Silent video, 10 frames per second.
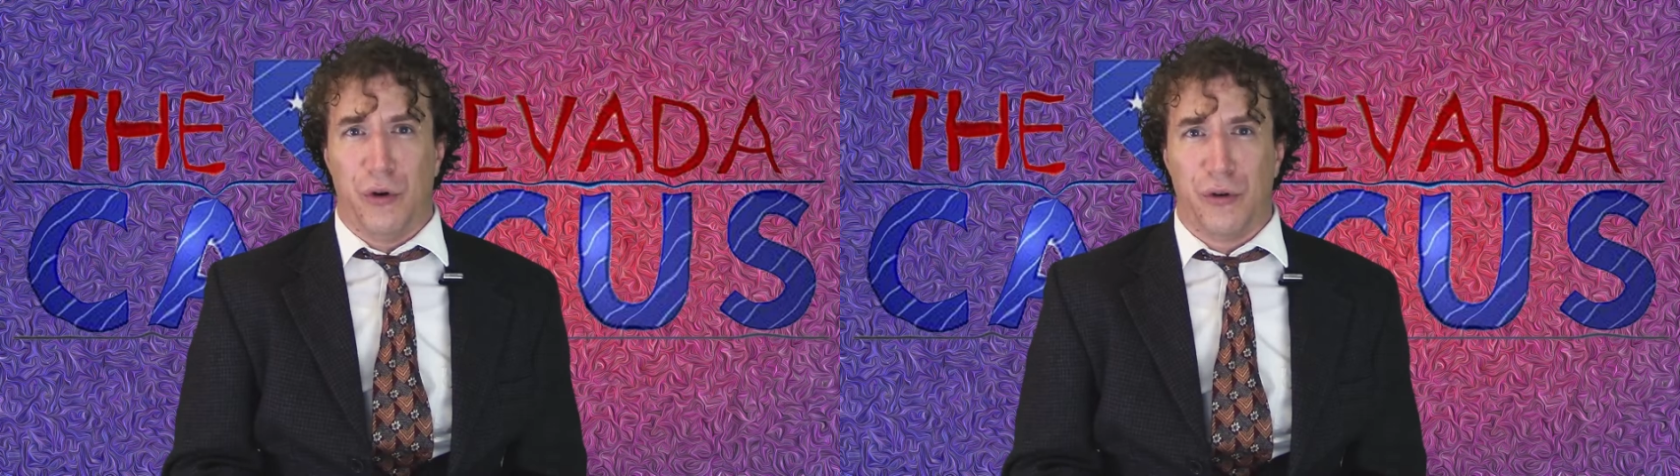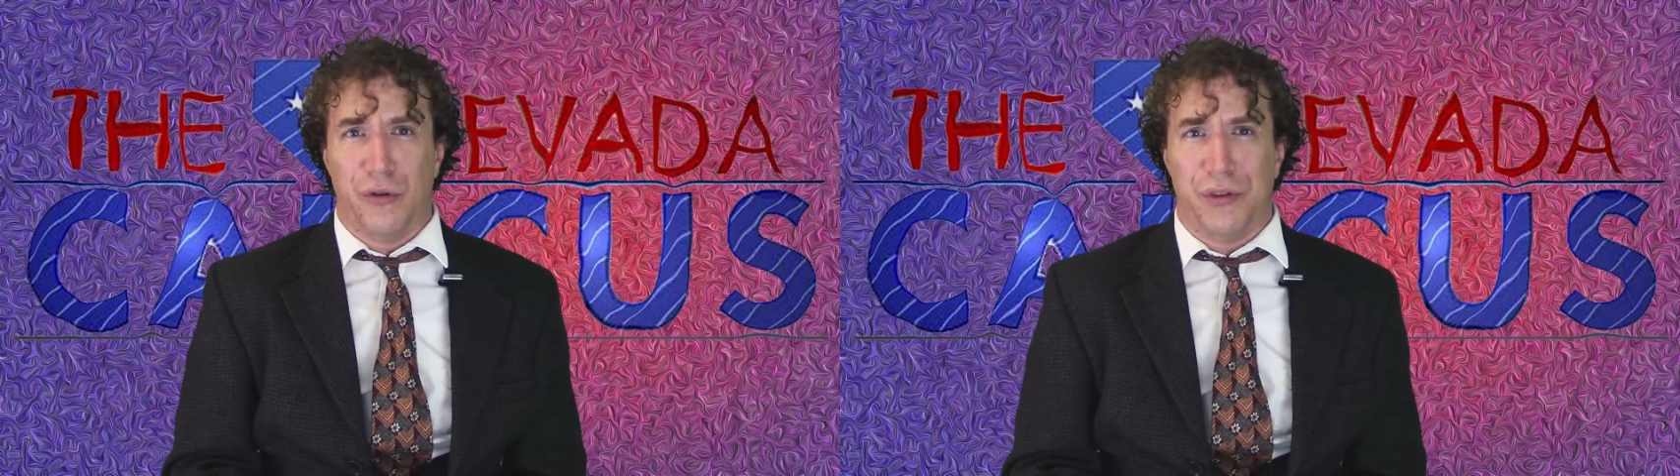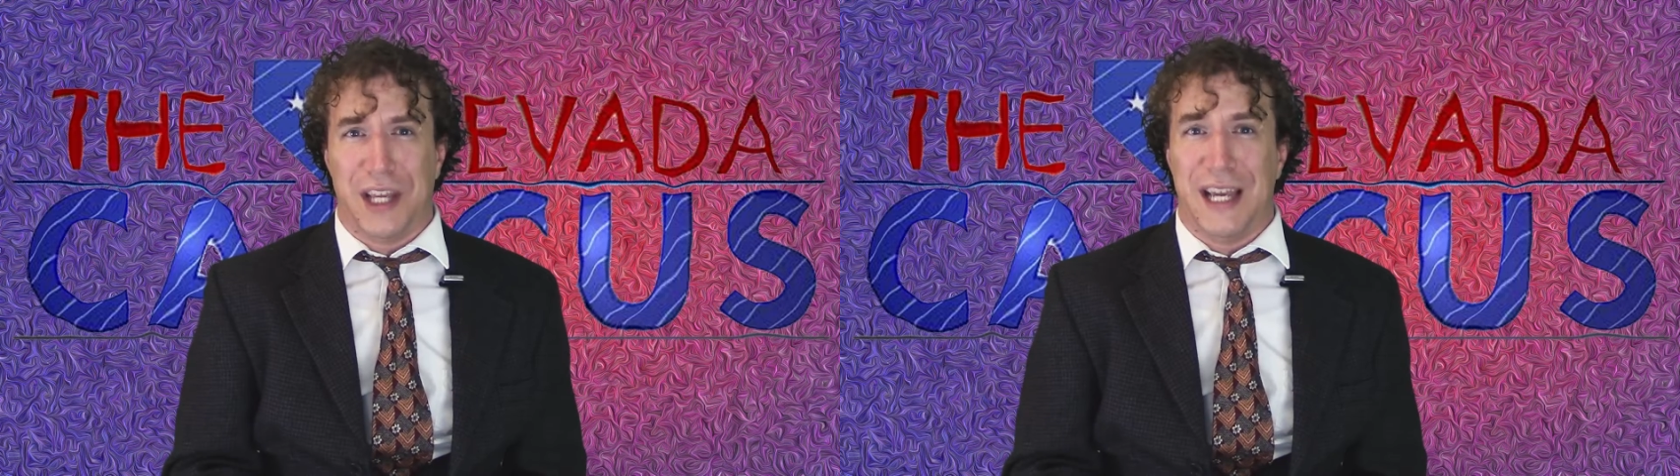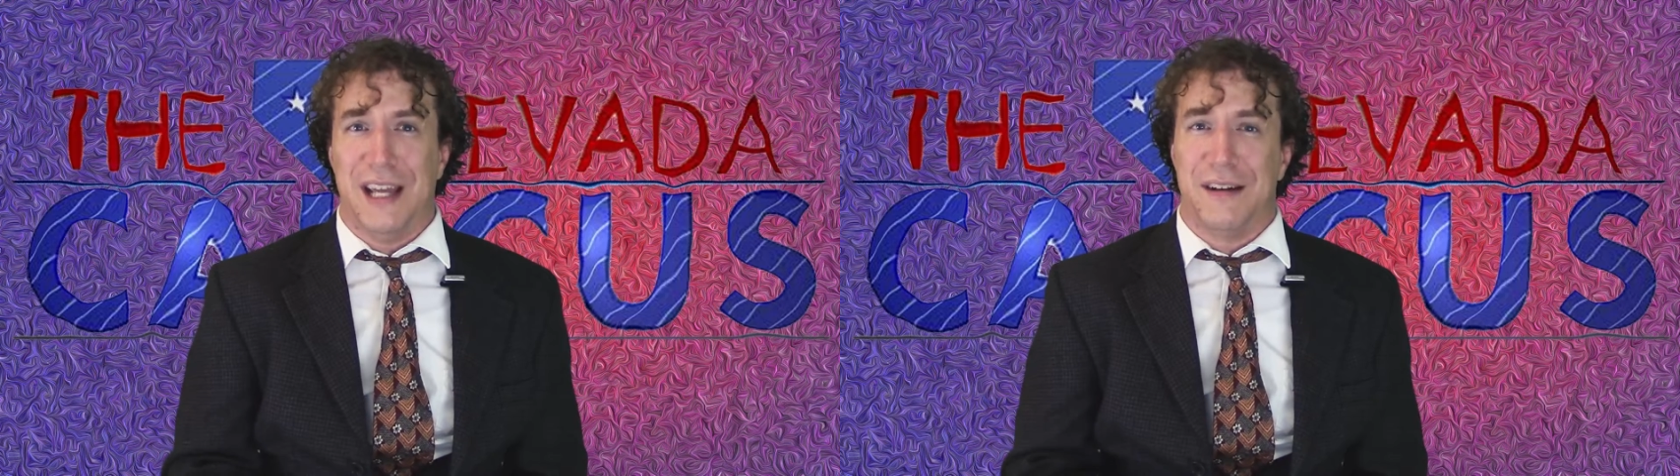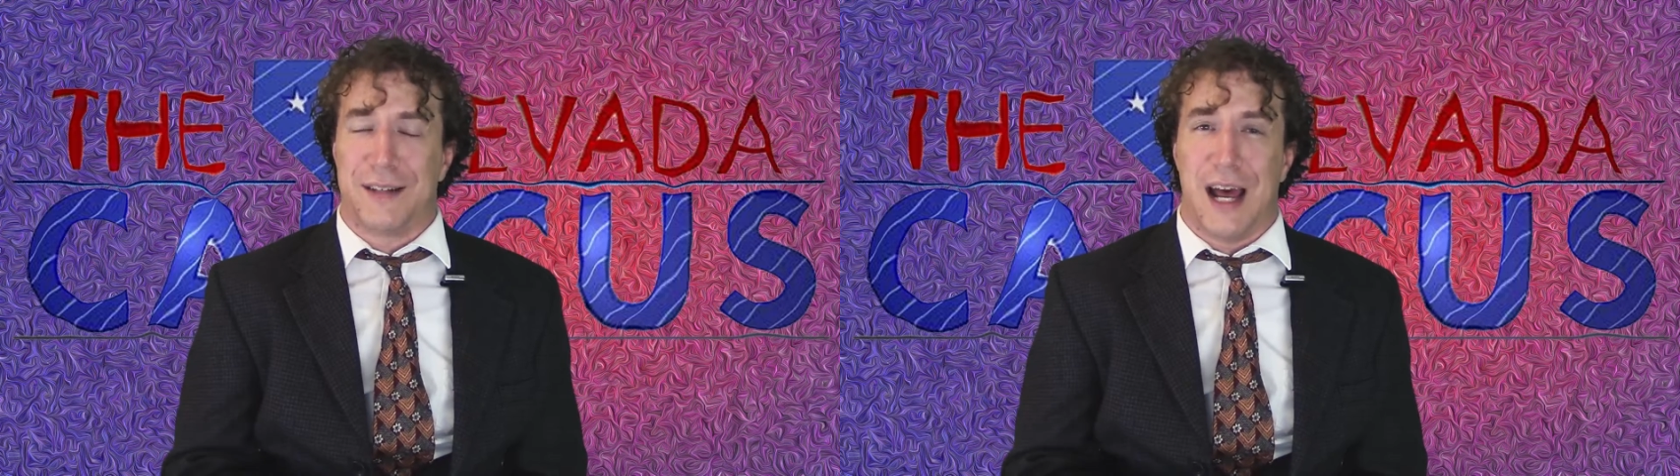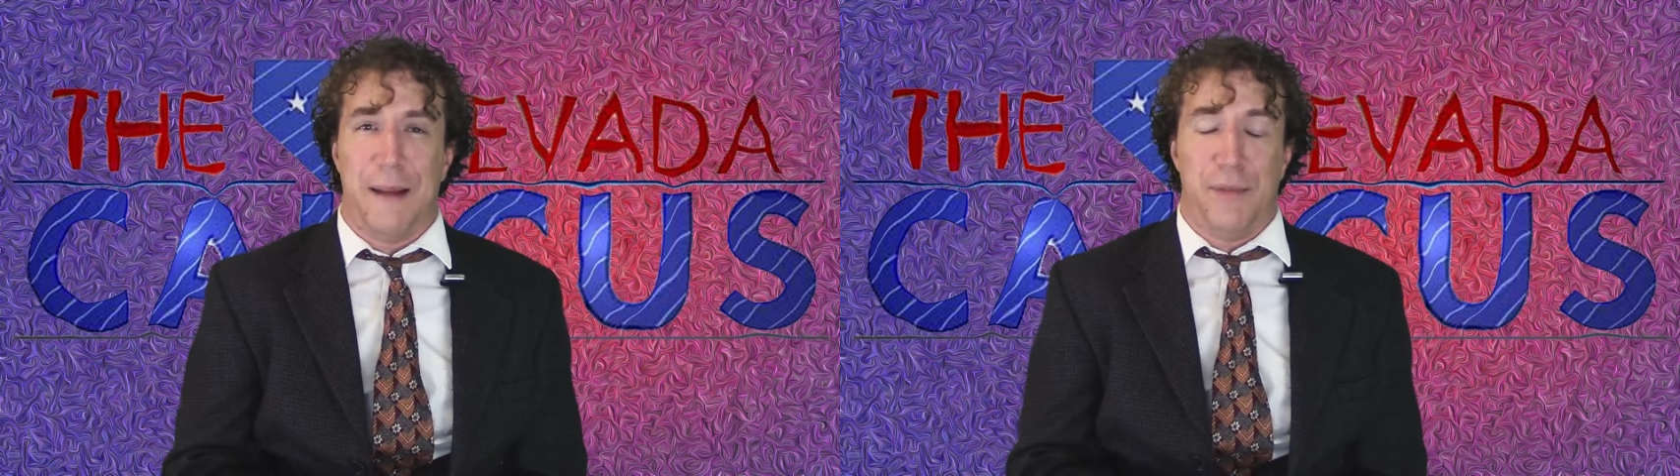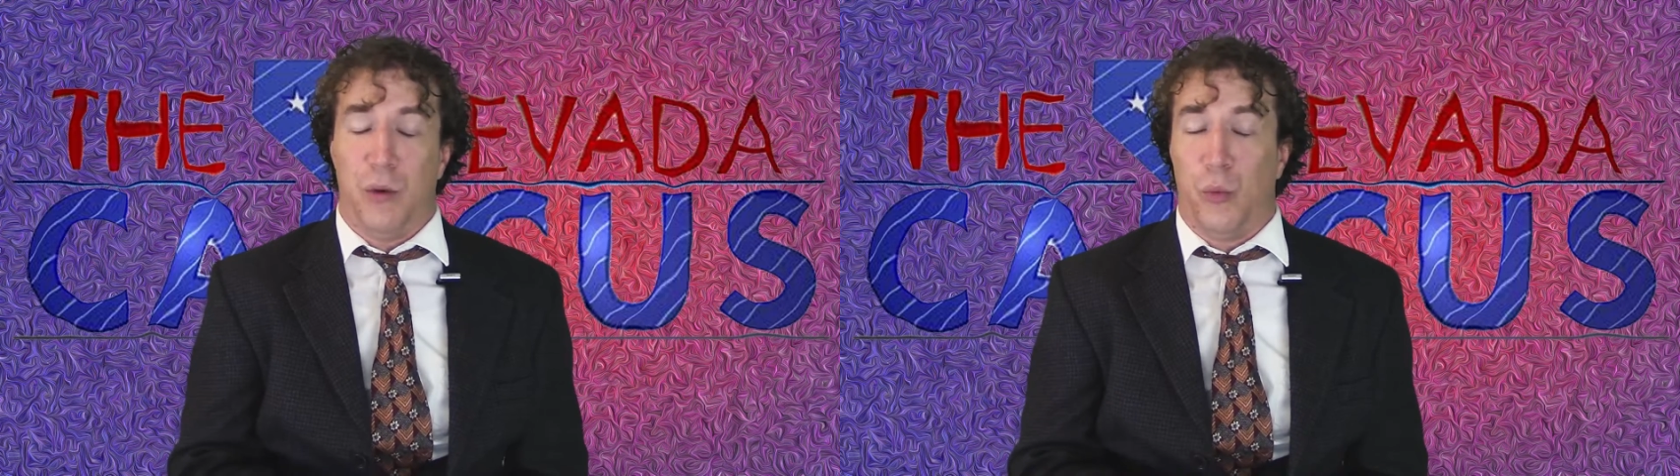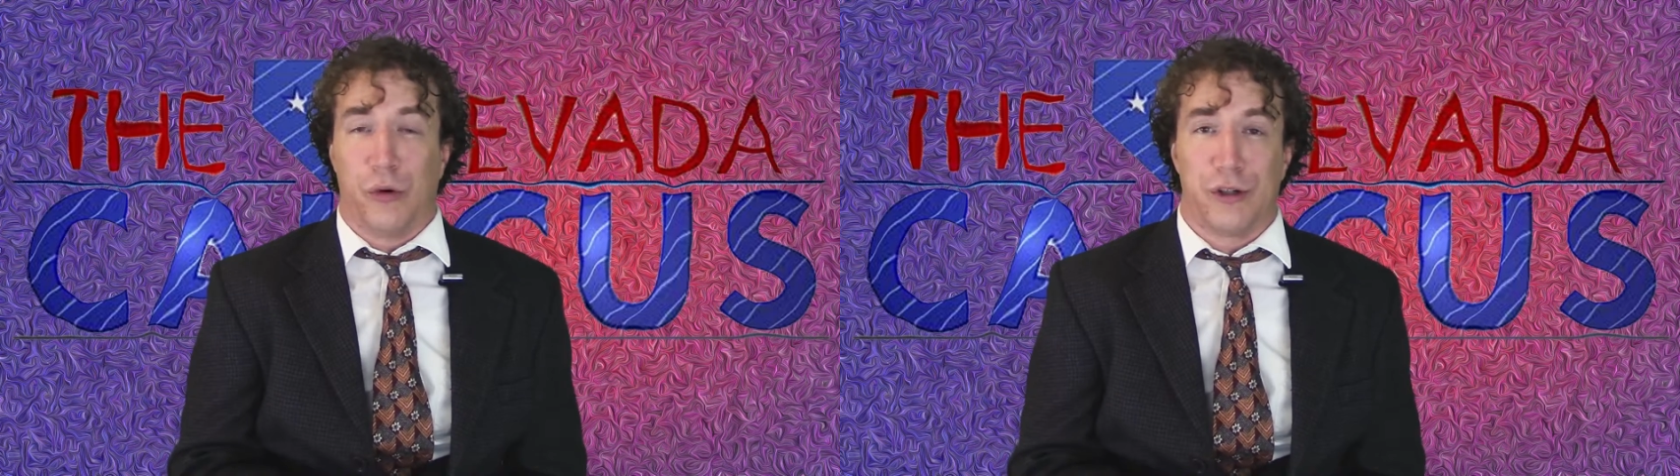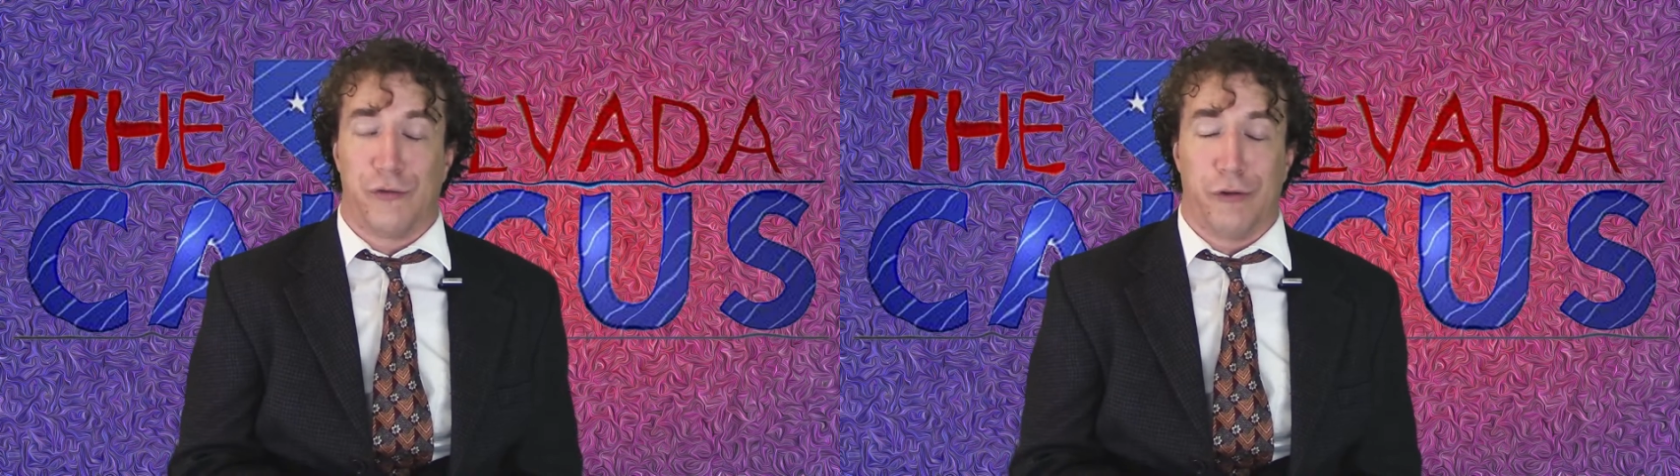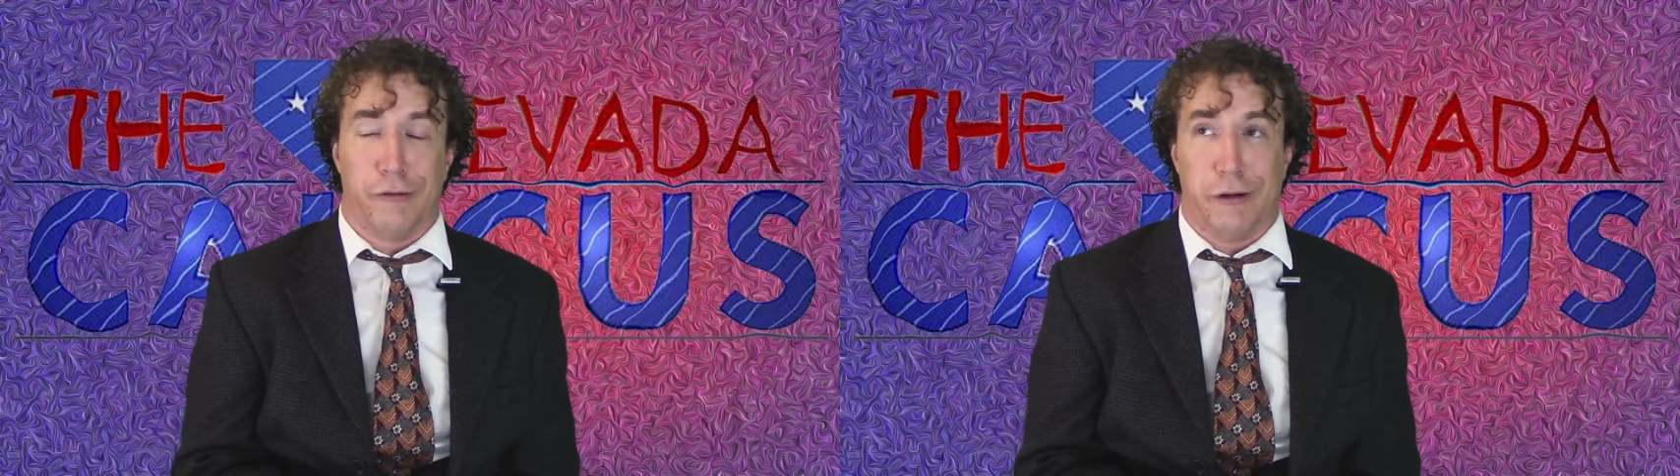early in a time that works
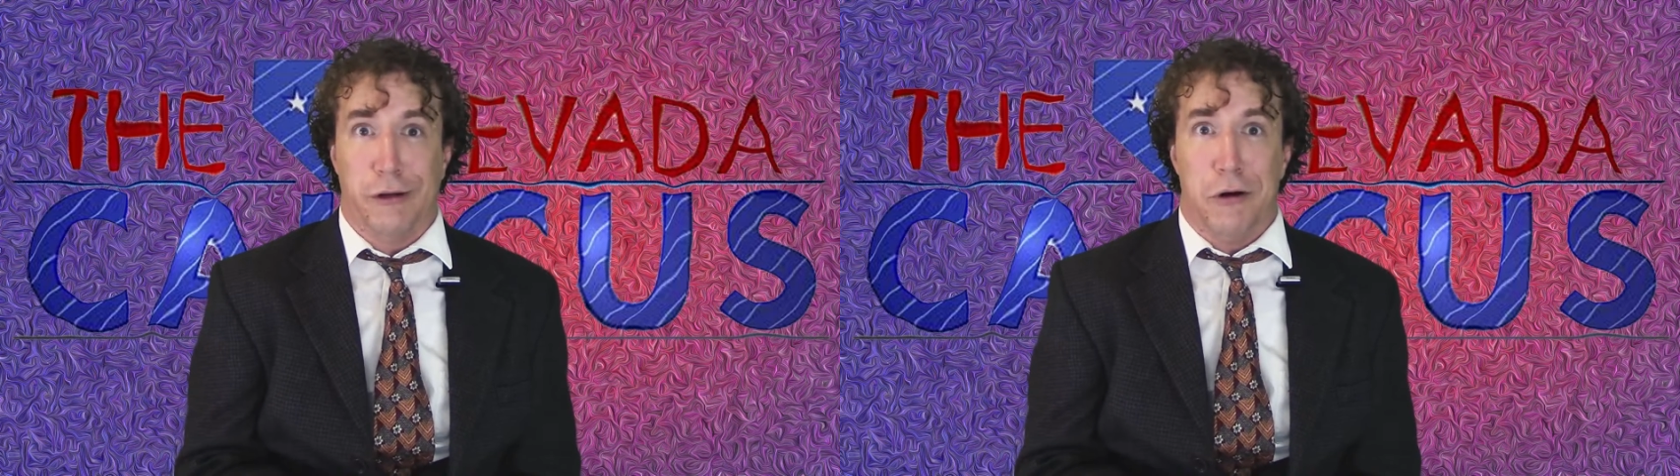for,